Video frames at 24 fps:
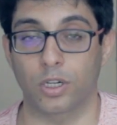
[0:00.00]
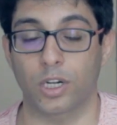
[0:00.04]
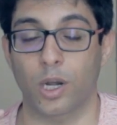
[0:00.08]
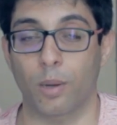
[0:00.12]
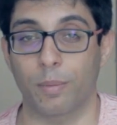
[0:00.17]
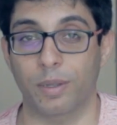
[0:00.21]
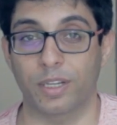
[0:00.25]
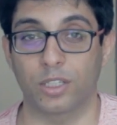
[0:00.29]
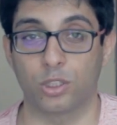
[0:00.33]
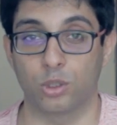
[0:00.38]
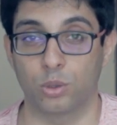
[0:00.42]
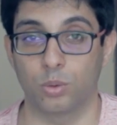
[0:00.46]

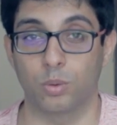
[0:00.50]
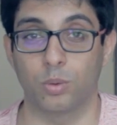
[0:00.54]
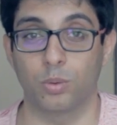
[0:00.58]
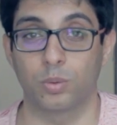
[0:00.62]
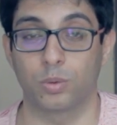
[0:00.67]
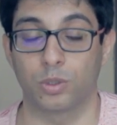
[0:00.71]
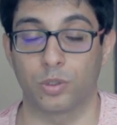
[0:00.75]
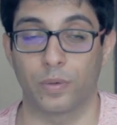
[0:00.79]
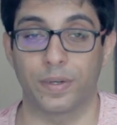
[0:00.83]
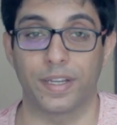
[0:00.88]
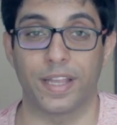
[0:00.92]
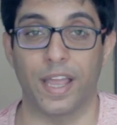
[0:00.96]
clubbing
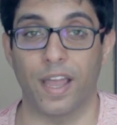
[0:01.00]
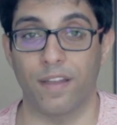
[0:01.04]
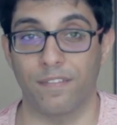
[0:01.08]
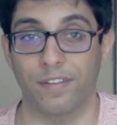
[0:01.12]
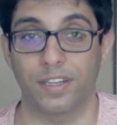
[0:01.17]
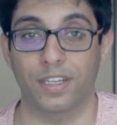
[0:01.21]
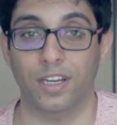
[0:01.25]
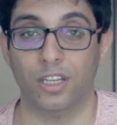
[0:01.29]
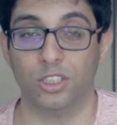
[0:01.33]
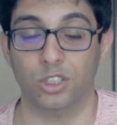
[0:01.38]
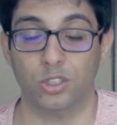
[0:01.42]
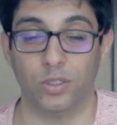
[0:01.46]
2-3
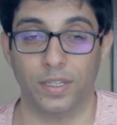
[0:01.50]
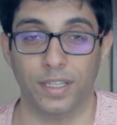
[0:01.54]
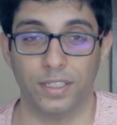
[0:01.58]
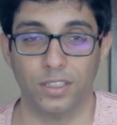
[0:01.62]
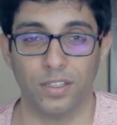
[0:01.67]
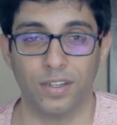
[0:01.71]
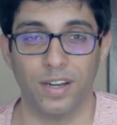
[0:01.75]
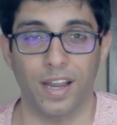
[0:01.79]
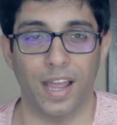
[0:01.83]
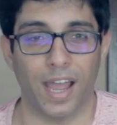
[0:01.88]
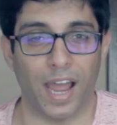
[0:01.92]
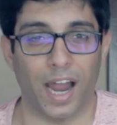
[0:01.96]
heavy tasks
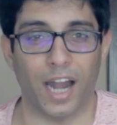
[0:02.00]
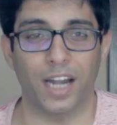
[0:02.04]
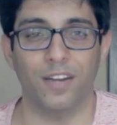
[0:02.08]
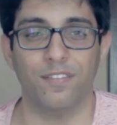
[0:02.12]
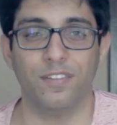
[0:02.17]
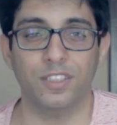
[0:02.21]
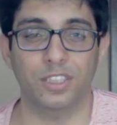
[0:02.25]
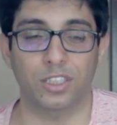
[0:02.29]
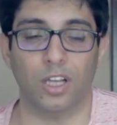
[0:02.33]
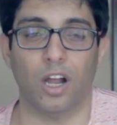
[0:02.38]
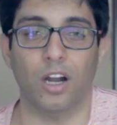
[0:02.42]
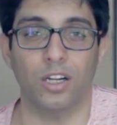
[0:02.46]
together. And
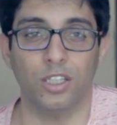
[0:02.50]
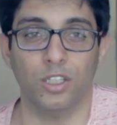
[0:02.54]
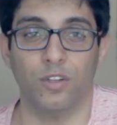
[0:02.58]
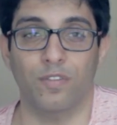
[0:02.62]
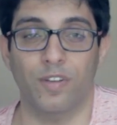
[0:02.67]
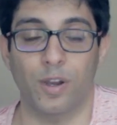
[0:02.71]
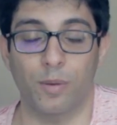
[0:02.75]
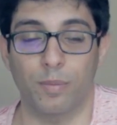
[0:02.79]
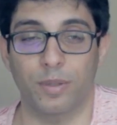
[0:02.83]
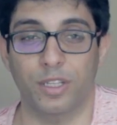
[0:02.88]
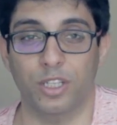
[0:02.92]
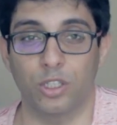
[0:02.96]
if it's
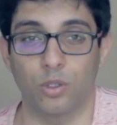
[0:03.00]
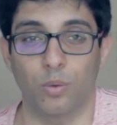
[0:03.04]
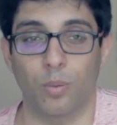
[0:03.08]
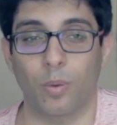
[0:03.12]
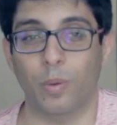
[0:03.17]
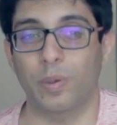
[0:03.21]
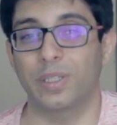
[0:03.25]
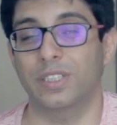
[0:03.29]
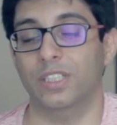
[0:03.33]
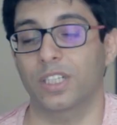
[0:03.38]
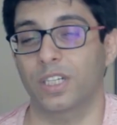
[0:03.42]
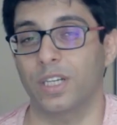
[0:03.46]
underwhelming, you
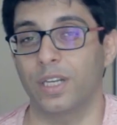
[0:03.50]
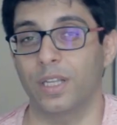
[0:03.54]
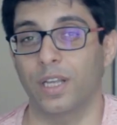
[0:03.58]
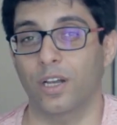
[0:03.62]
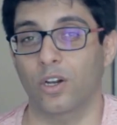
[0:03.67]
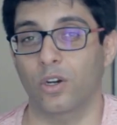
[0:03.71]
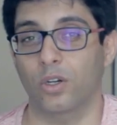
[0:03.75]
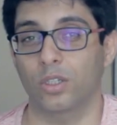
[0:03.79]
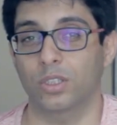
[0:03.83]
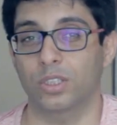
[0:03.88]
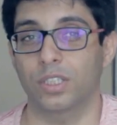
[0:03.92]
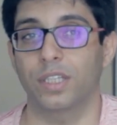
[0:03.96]
basically
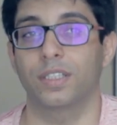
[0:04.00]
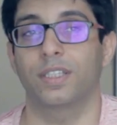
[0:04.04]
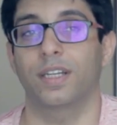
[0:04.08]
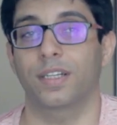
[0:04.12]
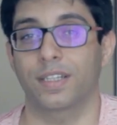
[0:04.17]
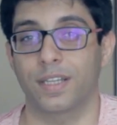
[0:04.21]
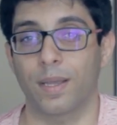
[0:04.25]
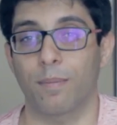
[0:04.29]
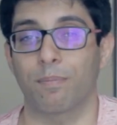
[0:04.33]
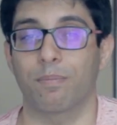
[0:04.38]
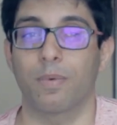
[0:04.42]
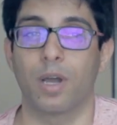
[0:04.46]
are going to say
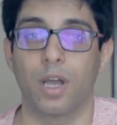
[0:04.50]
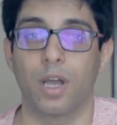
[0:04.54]
that, yep,